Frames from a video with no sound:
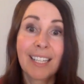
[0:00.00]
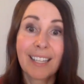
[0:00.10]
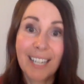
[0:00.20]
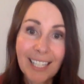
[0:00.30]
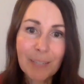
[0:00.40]

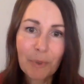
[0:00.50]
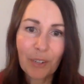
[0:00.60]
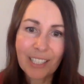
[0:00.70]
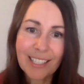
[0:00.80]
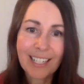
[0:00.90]
The next
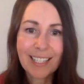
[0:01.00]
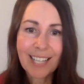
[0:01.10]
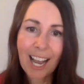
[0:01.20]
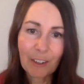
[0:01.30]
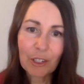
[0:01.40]
point is
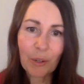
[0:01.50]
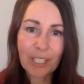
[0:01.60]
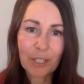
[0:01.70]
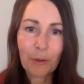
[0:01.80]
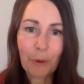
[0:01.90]
how you're
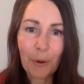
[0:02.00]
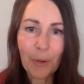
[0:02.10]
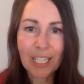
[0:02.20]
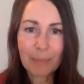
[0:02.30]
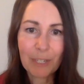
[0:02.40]
going to
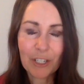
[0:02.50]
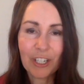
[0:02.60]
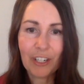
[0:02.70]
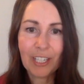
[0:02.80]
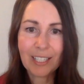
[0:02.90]
grow as
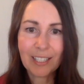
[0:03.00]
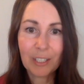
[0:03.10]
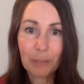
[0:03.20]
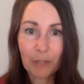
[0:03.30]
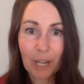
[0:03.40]
missionaries.
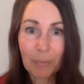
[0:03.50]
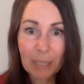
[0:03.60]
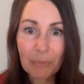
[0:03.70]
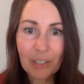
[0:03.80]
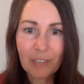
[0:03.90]
You've got
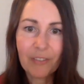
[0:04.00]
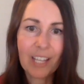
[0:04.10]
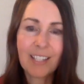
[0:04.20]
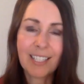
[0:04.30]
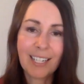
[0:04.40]
people in
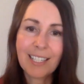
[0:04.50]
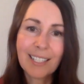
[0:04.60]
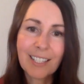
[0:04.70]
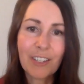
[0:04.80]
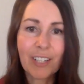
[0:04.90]
faith
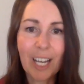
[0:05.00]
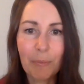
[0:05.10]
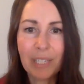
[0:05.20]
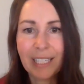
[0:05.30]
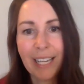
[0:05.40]
studies you're
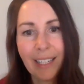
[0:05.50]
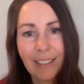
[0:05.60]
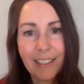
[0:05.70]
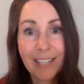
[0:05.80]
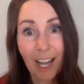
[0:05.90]

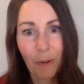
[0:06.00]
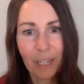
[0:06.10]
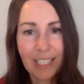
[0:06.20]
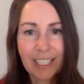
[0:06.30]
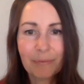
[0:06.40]
accompanying. Now
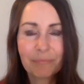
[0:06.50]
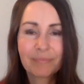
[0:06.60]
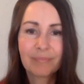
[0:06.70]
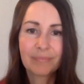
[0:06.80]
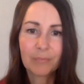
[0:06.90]
what?
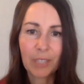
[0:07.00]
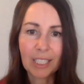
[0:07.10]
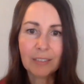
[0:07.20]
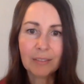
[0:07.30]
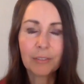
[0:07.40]

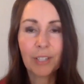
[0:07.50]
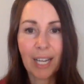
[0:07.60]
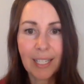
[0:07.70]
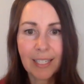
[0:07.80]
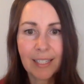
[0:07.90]
Well, for
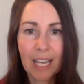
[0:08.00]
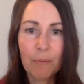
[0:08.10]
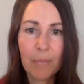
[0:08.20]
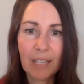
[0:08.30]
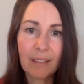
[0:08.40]
us,
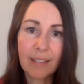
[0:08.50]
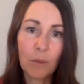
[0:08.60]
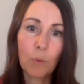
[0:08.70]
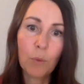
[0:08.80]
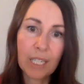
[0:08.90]
that meant
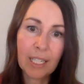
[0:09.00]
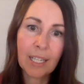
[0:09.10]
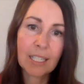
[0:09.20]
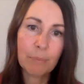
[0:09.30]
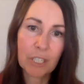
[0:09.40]
that we
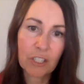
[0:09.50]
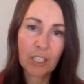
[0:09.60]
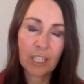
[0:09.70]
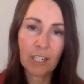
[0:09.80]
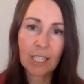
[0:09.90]
as
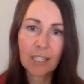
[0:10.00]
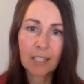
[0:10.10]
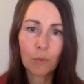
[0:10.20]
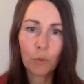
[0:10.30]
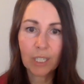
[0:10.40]

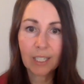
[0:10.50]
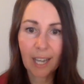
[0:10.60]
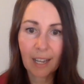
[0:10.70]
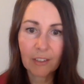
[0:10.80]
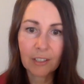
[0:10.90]
missionaries would
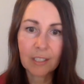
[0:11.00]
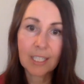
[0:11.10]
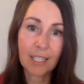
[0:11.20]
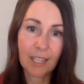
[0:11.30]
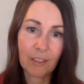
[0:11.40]
gather
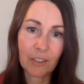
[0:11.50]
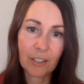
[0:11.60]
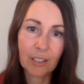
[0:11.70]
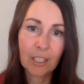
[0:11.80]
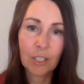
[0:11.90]

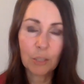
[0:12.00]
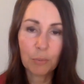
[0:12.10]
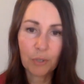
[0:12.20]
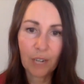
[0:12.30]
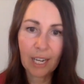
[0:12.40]
together to
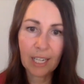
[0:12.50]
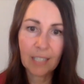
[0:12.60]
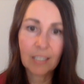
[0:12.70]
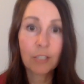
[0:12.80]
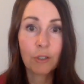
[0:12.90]

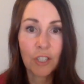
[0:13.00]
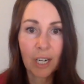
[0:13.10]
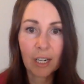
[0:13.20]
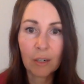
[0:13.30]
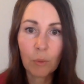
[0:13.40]
pray, to
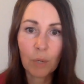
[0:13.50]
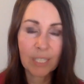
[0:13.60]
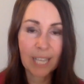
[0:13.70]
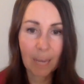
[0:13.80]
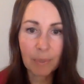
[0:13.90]
share what
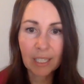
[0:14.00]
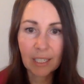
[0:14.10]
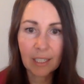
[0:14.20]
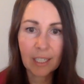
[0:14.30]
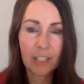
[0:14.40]
was
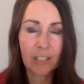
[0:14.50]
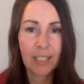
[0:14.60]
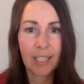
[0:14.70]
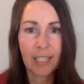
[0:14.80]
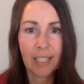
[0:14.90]
happening in our
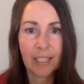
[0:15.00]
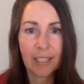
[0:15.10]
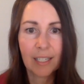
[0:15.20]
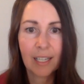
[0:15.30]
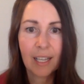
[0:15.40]

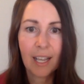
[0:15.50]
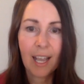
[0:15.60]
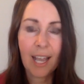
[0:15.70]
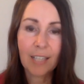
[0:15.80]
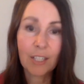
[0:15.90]
studies,
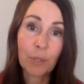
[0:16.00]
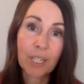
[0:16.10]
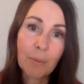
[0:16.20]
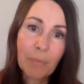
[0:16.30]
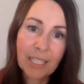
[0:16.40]
and to
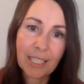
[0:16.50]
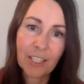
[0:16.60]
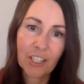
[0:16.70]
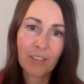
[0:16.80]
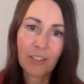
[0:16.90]
accompany
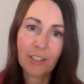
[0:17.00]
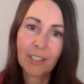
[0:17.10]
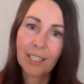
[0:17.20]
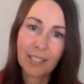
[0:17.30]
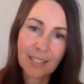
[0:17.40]
each other
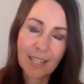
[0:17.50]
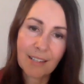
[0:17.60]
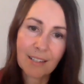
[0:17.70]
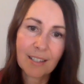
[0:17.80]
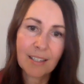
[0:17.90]
in a
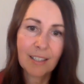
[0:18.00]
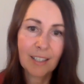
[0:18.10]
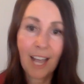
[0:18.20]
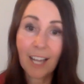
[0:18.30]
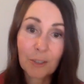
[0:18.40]
sense.
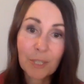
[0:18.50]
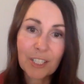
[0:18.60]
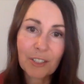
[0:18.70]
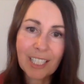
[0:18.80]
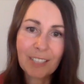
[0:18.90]
How did we
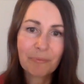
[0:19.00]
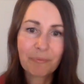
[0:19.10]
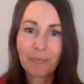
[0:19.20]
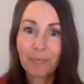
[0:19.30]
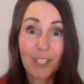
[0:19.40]
do it?
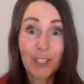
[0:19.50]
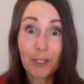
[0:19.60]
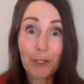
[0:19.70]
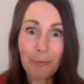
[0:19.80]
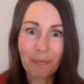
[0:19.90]

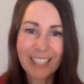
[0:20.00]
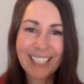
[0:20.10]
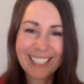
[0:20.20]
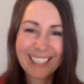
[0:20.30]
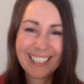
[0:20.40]
Zoom.
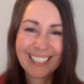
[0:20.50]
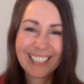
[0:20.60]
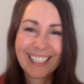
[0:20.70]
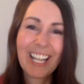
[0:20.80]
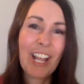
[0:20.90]

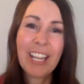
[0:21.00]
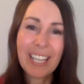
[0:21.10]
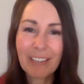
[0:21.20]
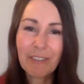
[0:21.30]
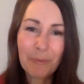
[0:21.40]

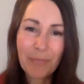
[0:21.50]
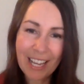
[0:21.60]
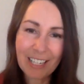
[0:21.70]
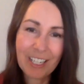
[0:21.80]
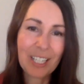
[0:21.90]
Even
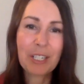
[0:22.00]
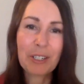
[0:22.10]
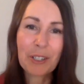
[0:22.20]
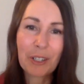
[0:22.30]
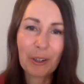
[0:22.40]
then, a
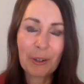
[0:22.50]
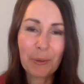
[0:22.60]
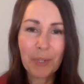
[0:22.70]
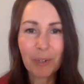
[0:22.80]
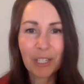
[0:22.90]
year ago,
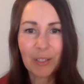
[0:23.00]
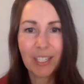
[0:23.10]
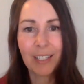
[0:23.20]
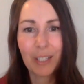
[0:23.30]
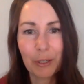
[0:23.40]
we were
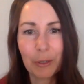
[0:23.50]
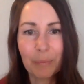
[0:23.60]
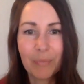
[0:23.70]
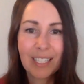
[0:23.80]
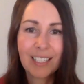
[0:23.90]
using
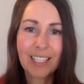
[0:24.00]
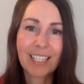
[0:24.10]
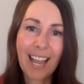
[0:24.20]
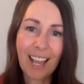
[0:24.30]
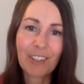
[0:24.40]
Zoom to
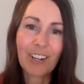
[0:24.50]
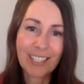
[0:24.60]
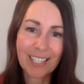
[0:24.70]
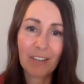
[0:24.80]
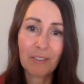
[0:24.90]
gather
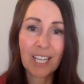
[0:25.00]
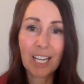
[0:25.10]
ourselves.